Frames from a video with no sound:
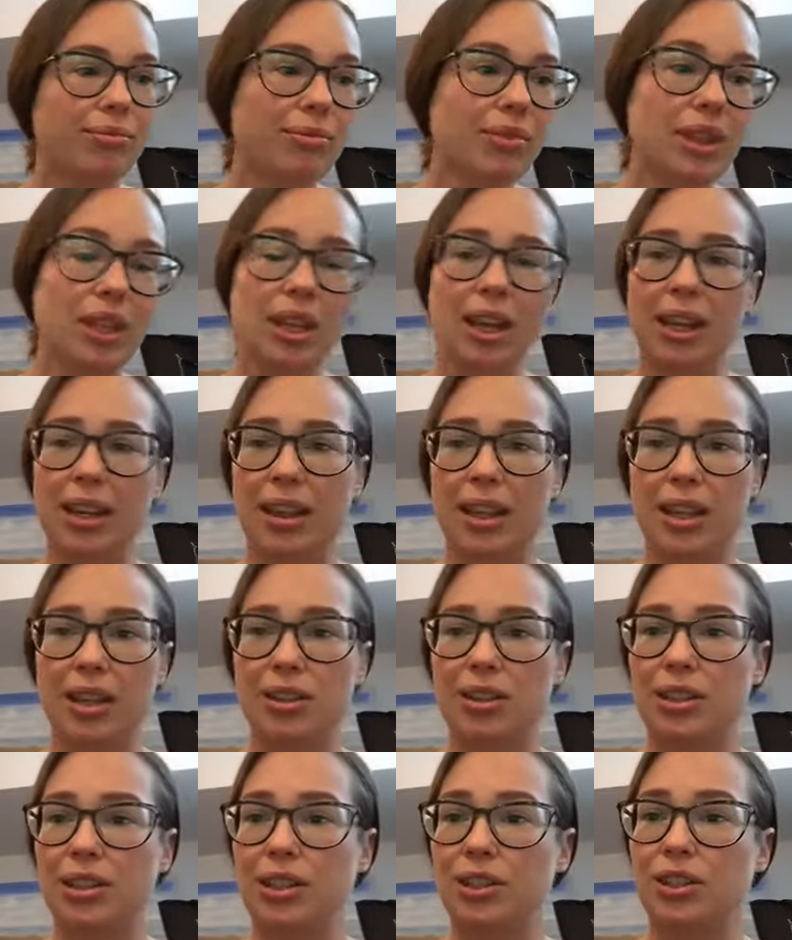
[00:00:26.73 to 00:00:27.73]
And I think it
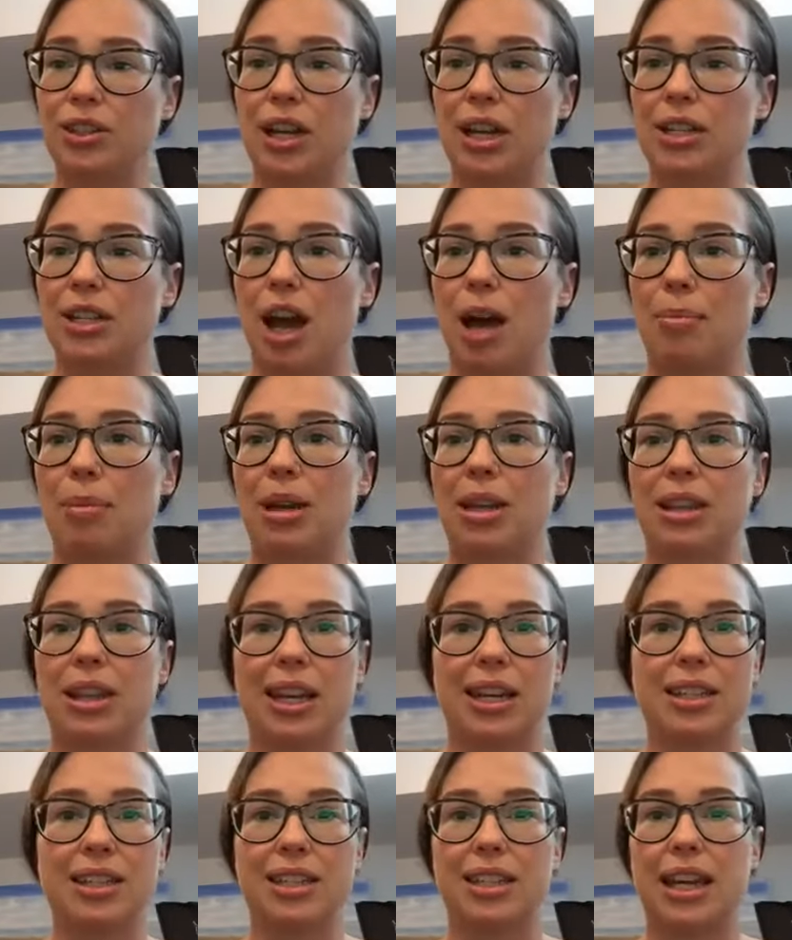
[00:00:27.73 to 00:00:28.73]
was such a great topic that I
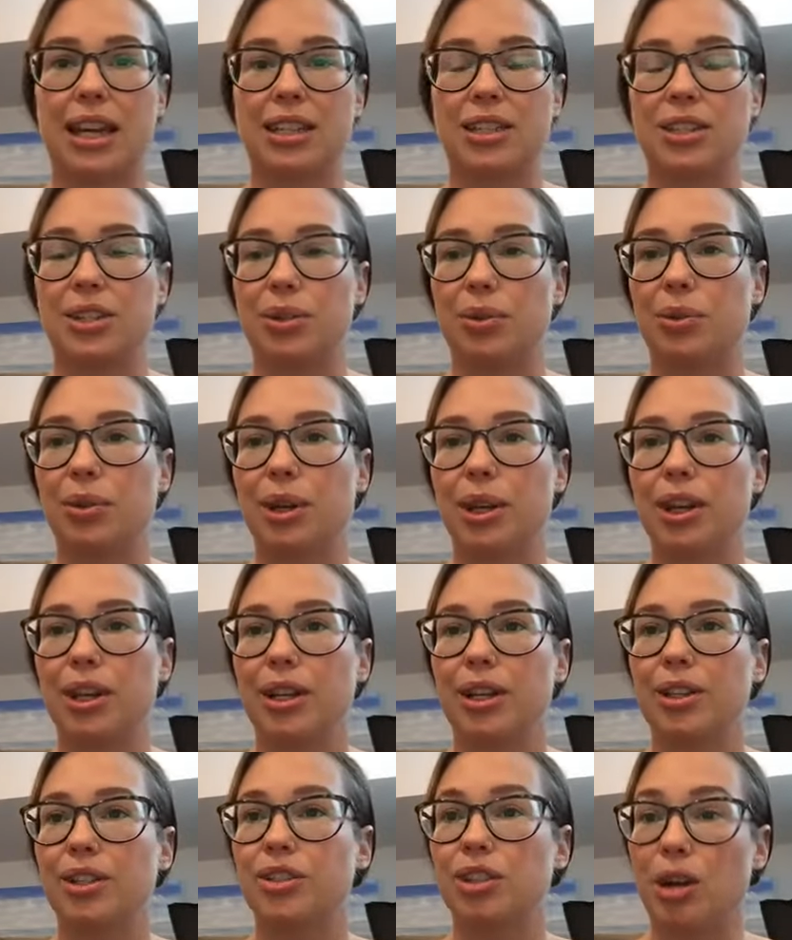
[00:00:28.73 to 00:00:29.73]
just had to
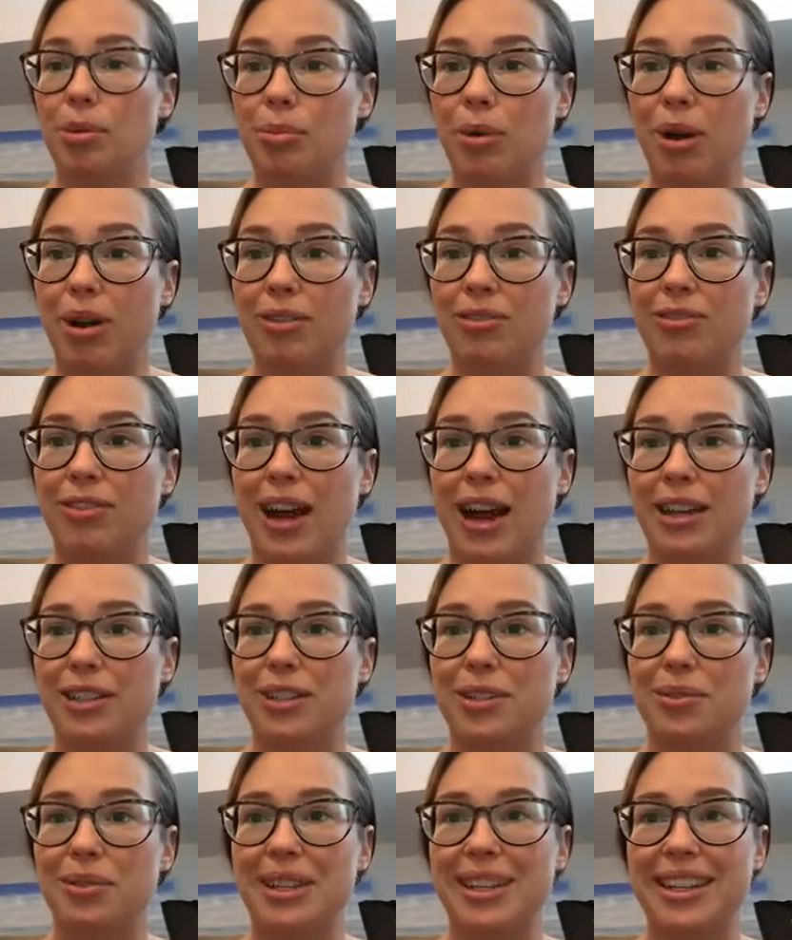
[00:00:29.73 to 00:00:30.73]
jump on fast
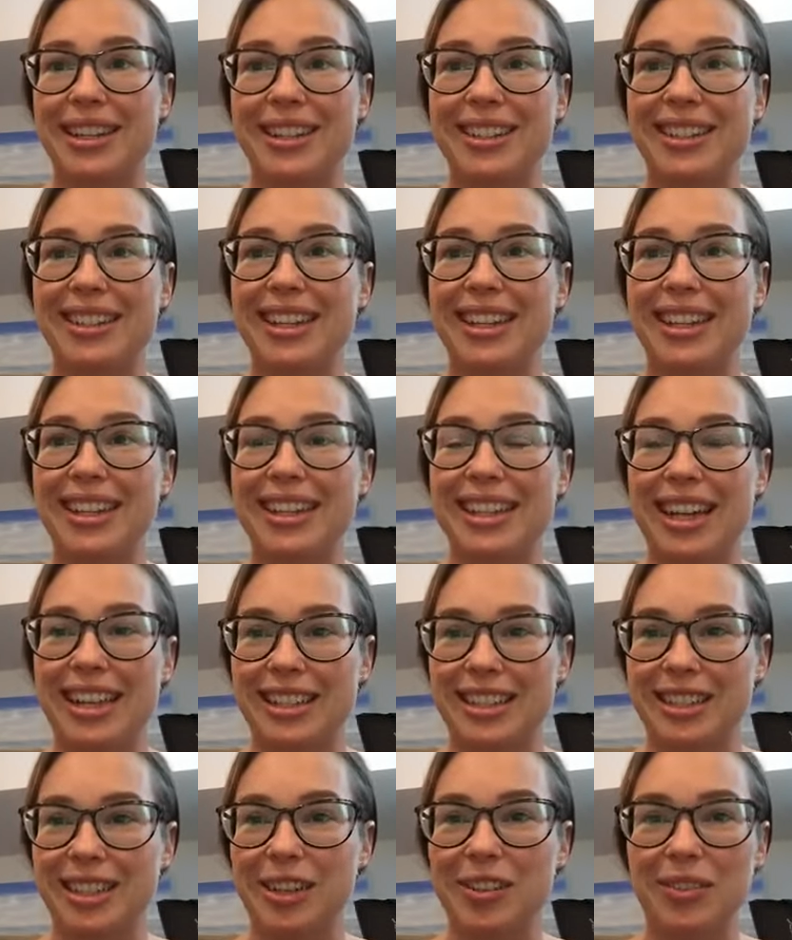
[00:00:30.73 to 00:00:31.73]
so we can get
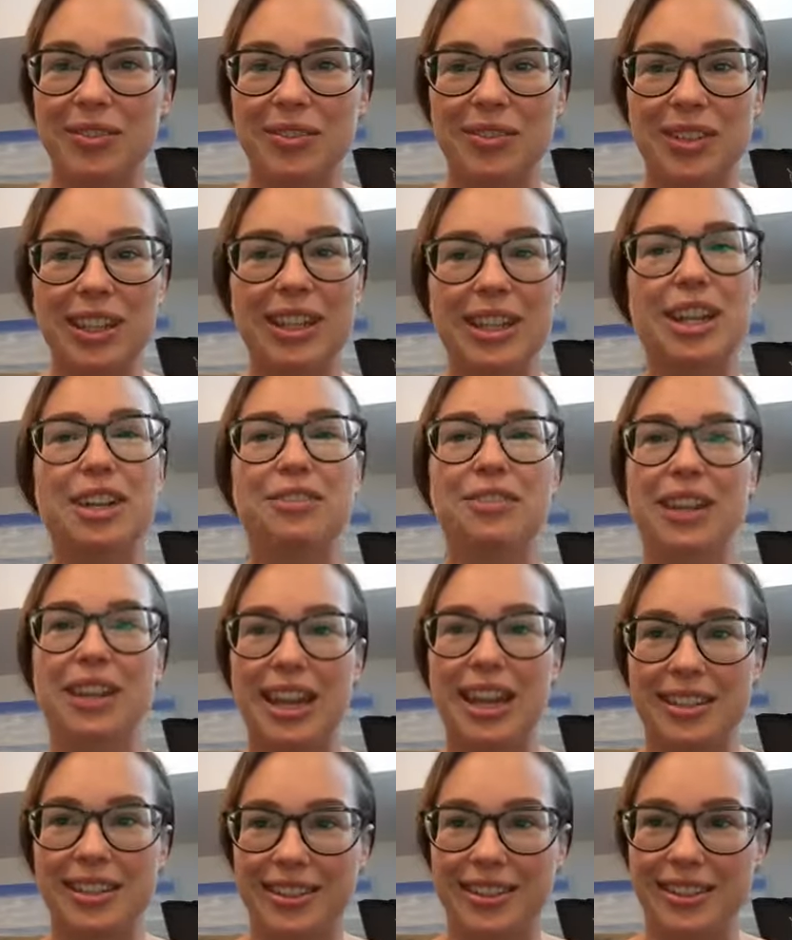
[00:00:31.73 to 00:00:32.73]
some
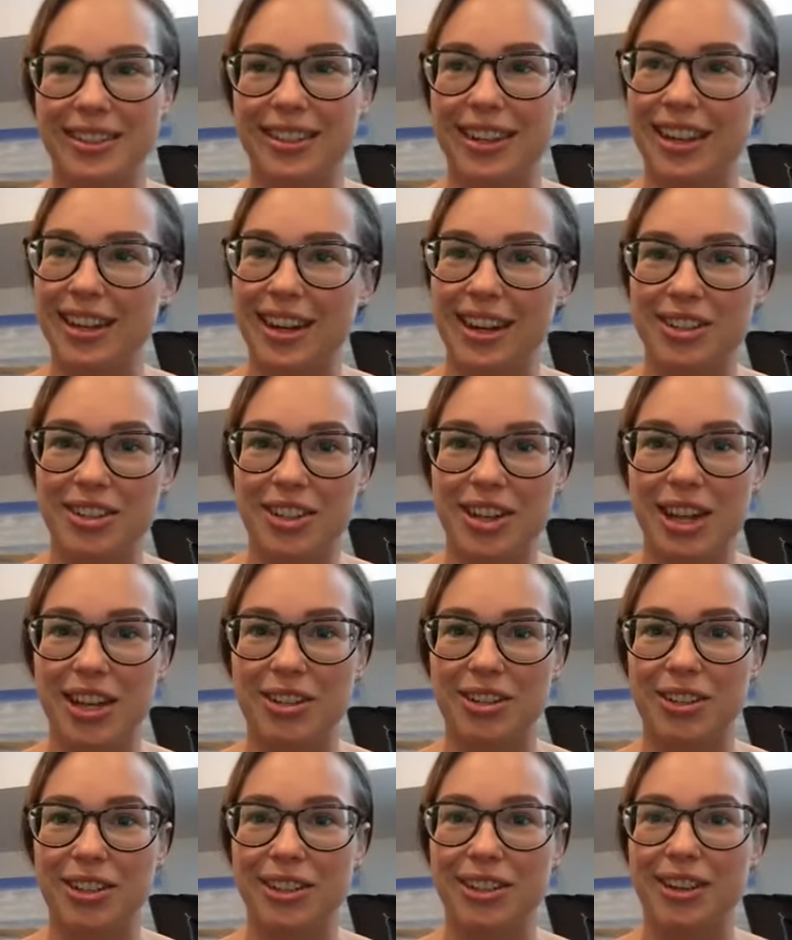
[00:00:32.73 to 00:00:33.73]
clarification and
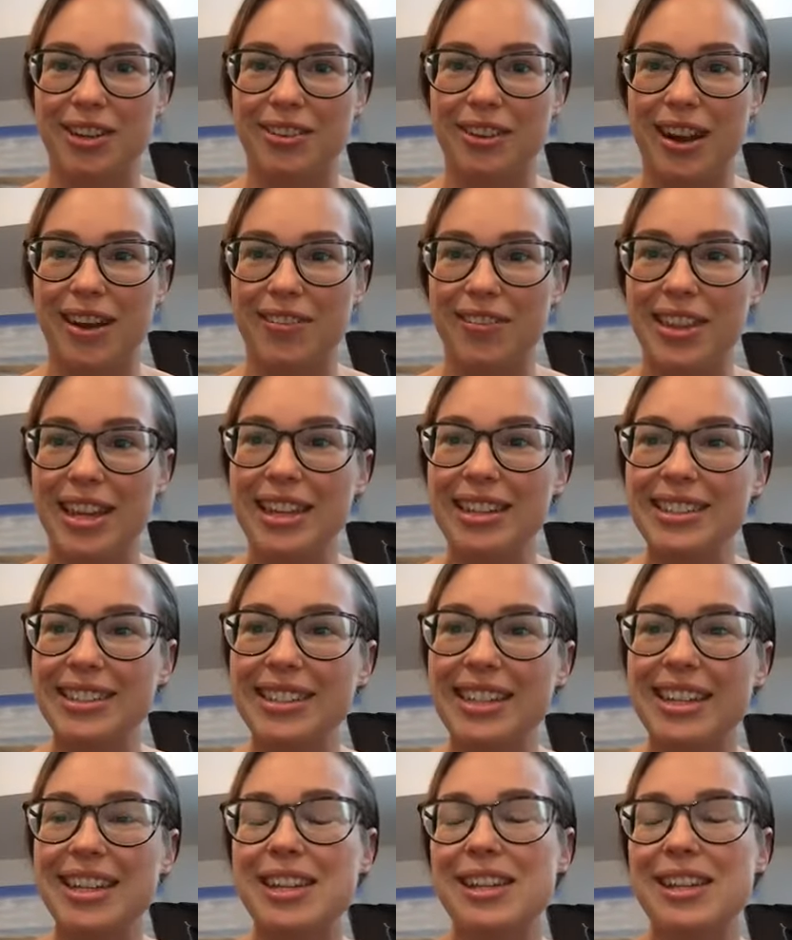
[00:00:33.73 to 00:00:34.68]
education around this.